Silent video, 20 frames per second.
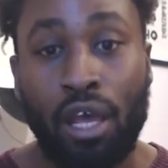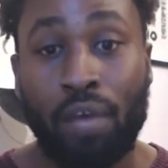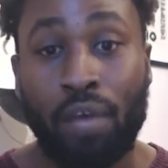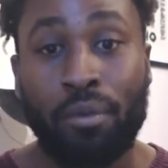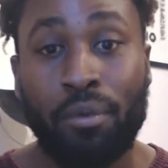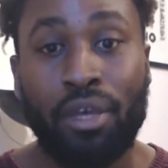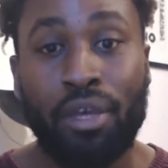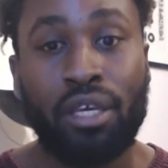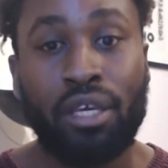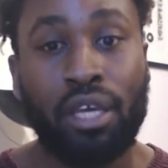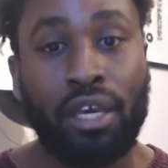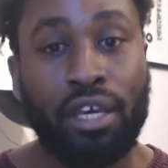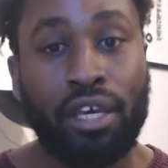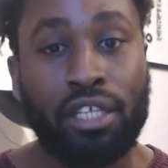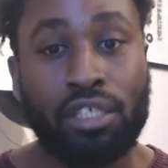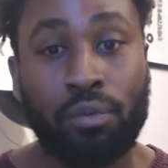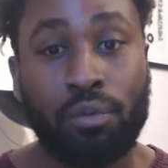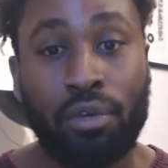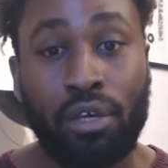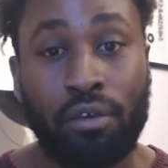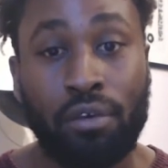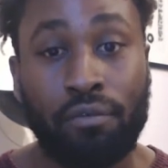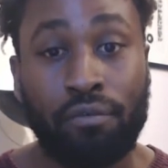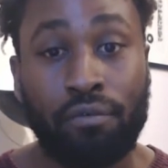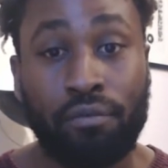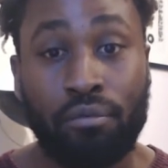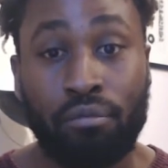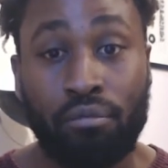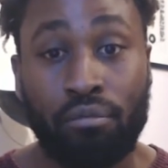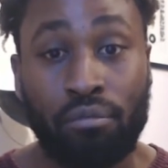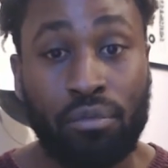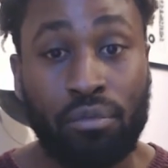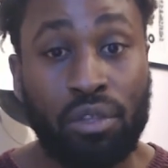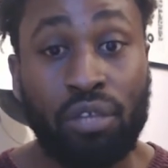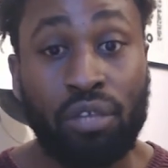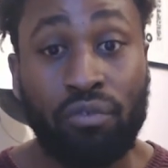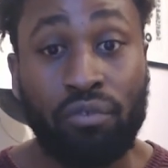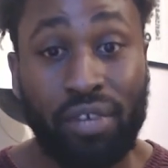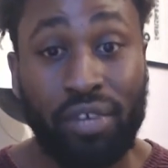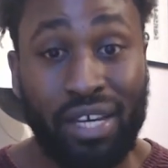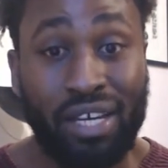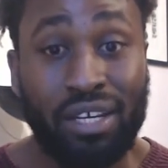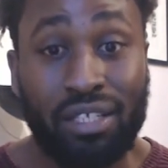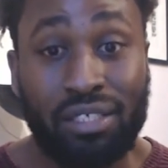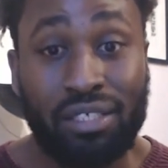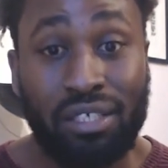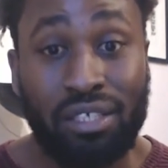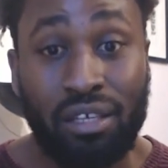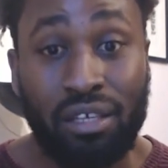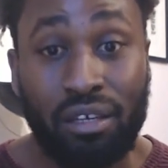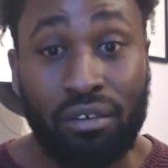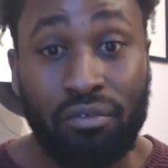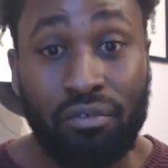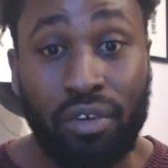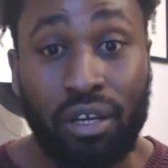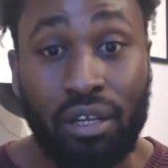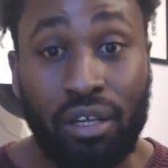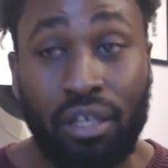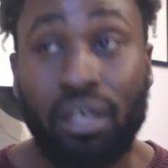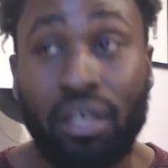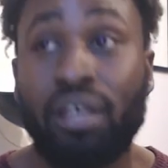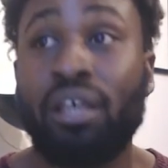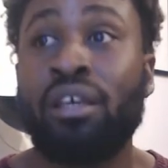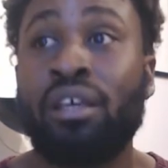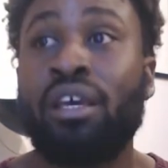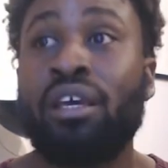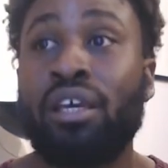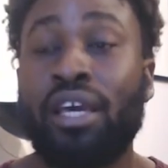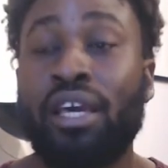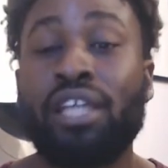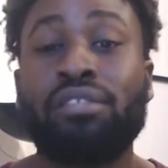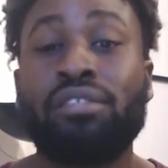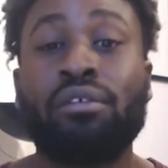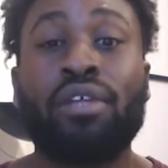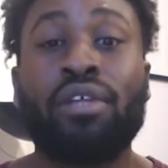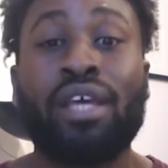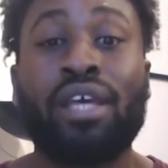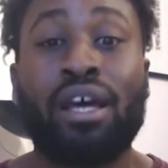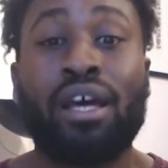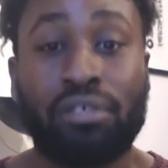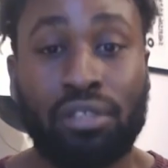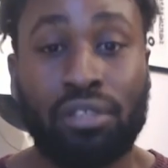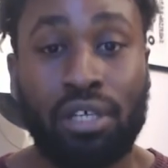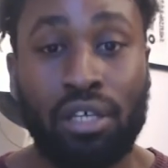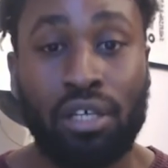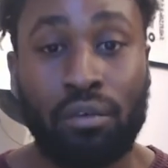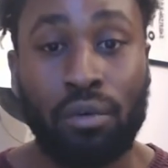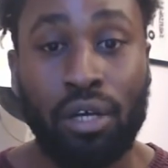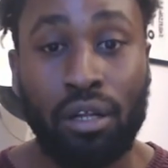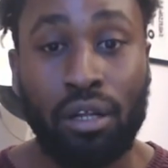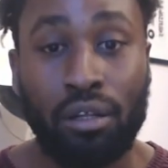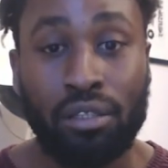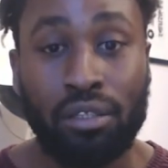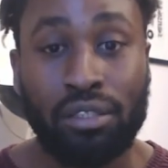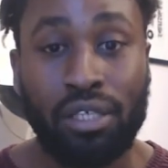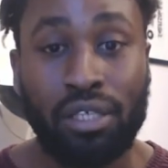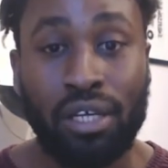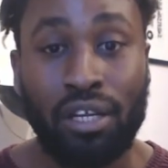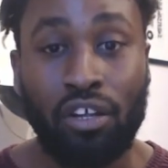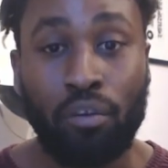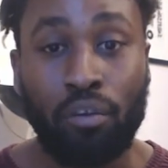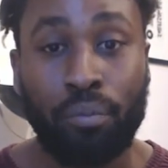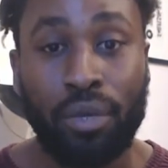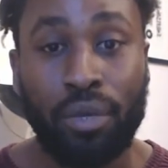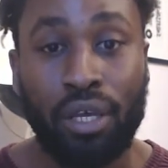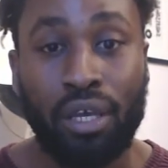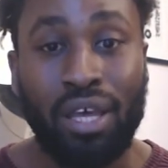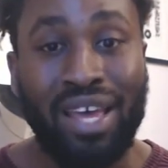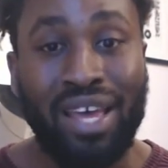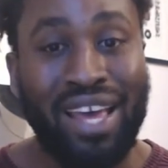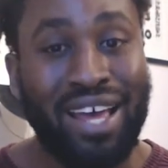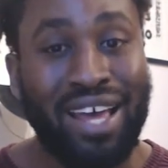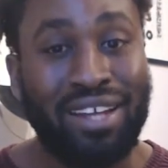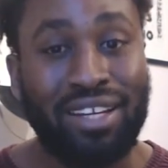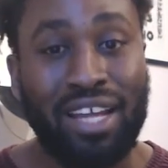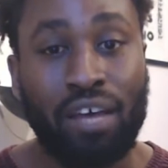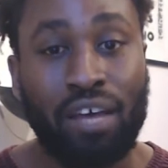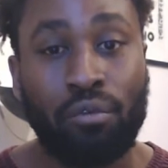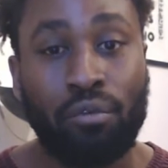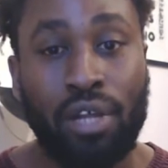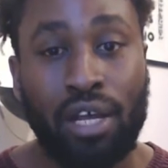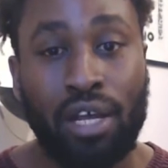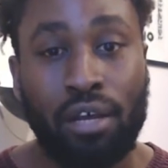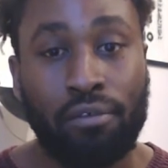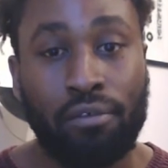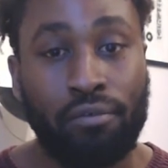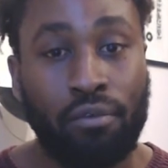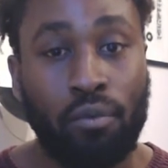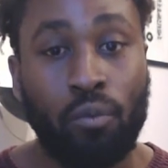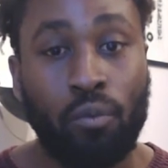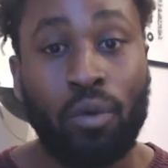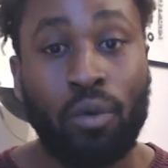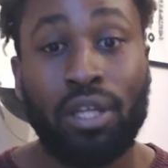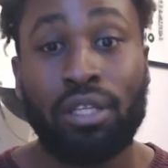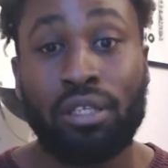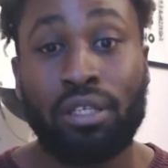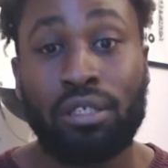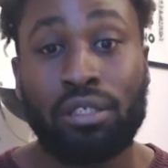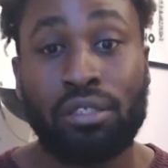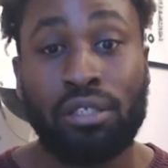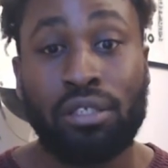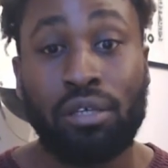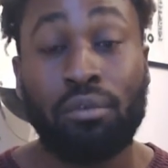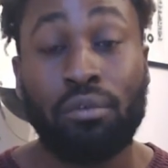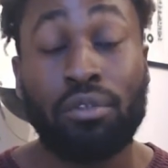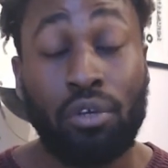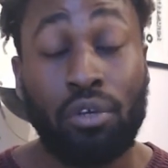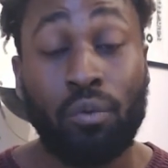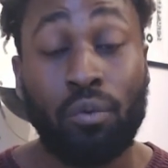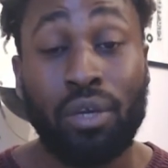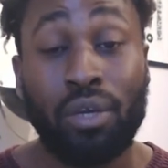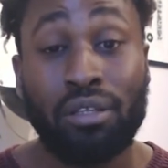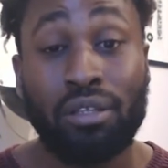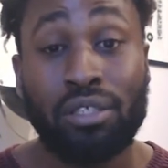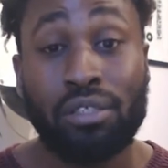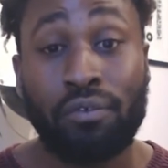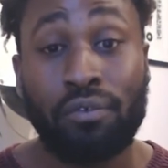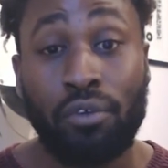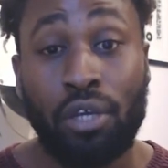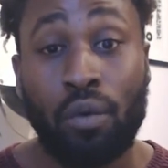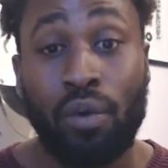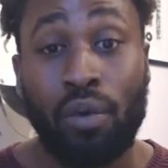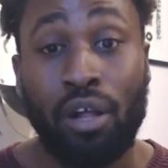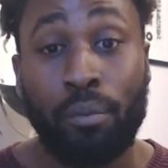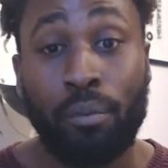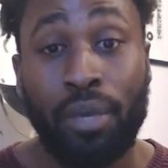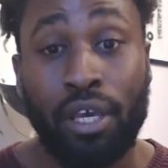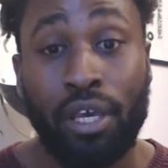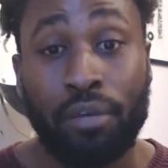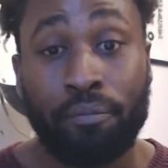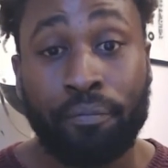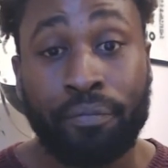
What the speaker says: engage with the reality, really engage with the outside world a little bit, and that will have wonders. It will do wonders for your well-being.